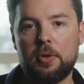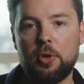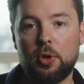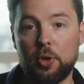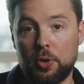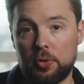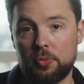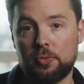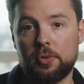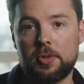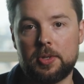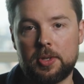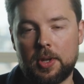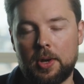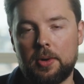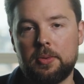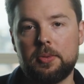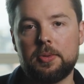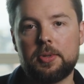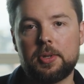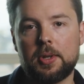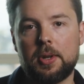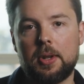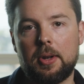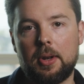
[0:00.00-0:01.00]
good
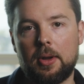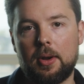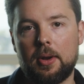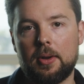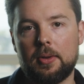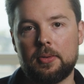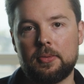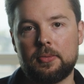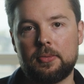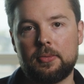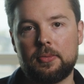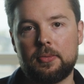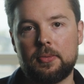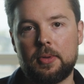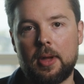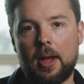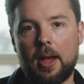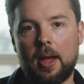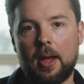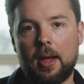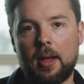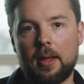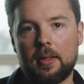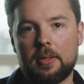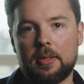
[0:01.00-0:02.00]
results and a lot of
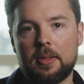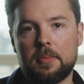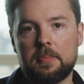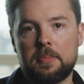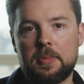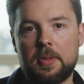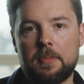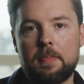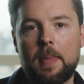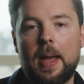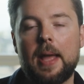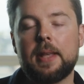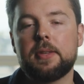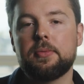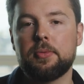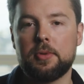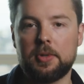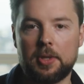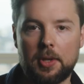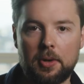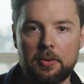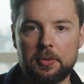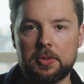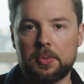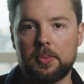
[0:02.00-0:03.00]
uh, the, the best
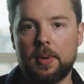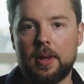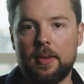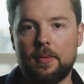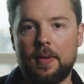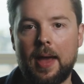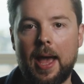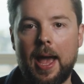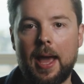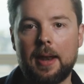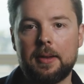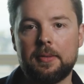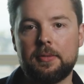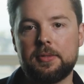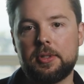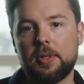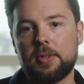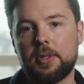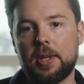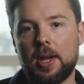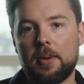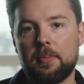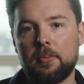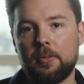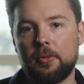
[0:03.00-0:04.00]
results we've had have
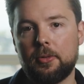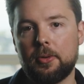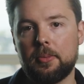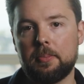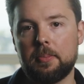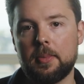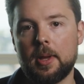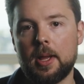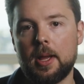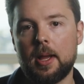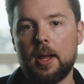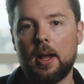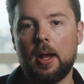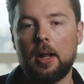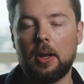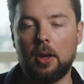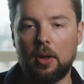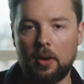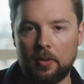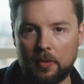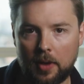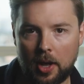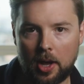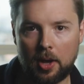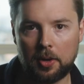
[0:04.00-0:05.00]
just come from a
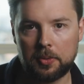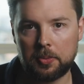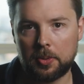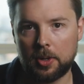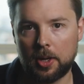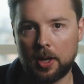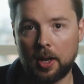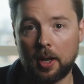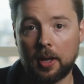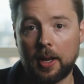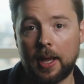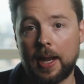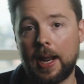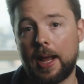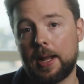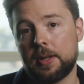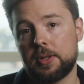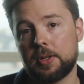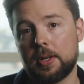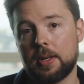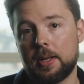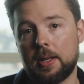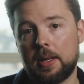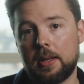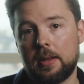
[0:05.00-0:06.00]
lot of hard work and
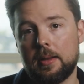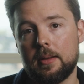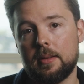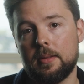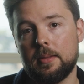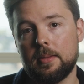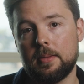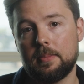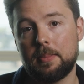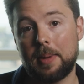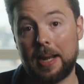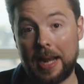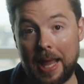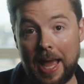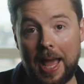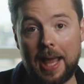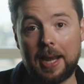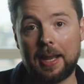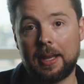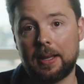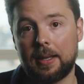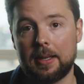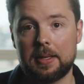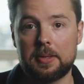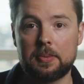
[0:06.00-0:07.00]
actually
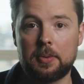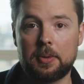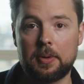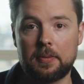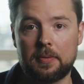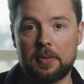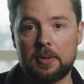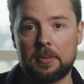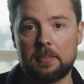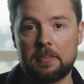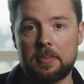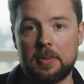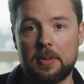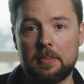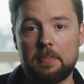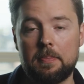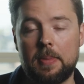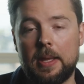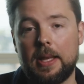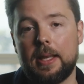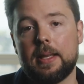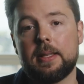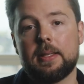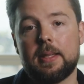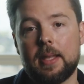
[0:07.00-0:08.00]
planning is one of the, the
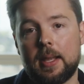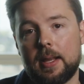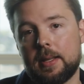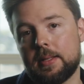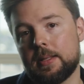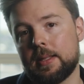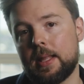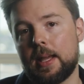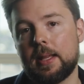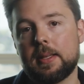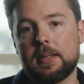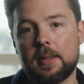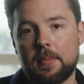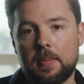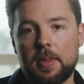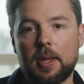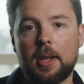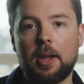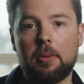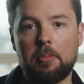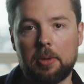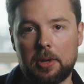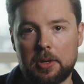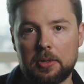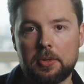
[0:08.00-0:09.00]
biggest things and that's
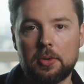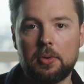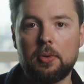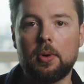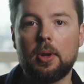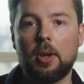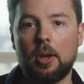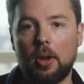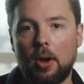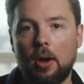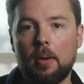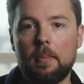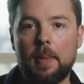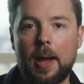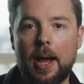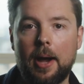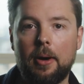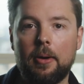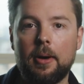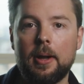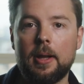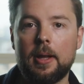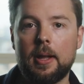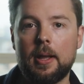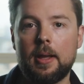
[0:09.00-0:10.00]
something I'm going to talk a lot
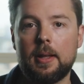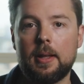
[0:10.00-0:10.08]
about